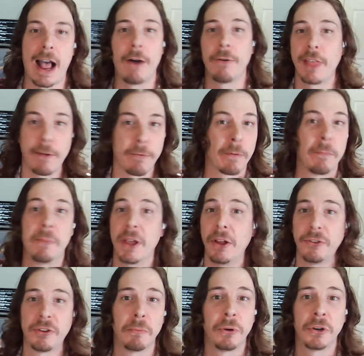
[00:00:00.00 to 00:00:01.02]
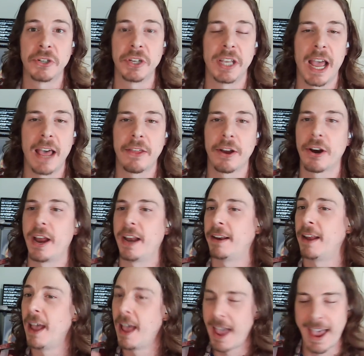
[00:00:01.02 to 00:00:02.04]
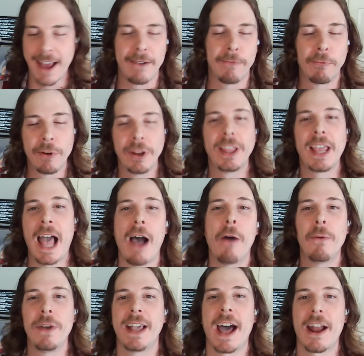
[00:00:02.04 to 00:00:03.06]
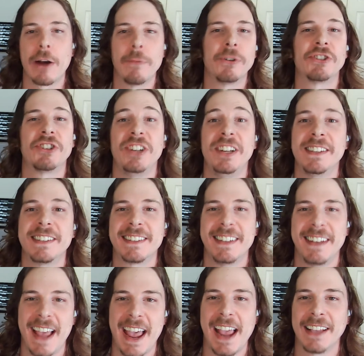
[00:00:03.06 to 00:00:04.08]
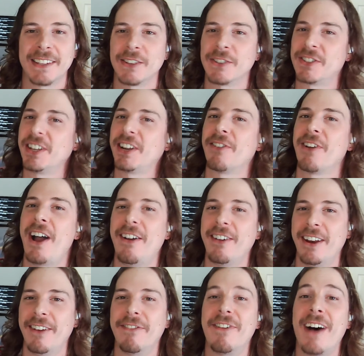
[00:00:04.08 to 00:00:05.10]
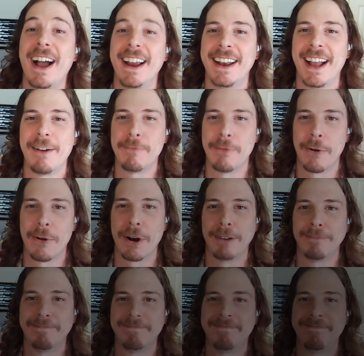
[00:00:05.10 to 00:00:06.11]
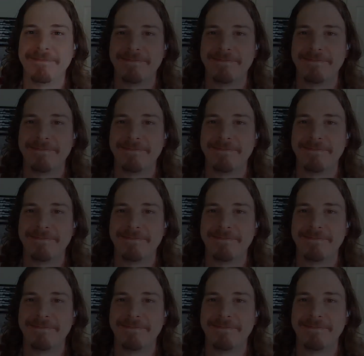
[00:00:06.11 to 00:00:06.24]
how they were built and put together, and really how we got our machines today. So stick around and find out more.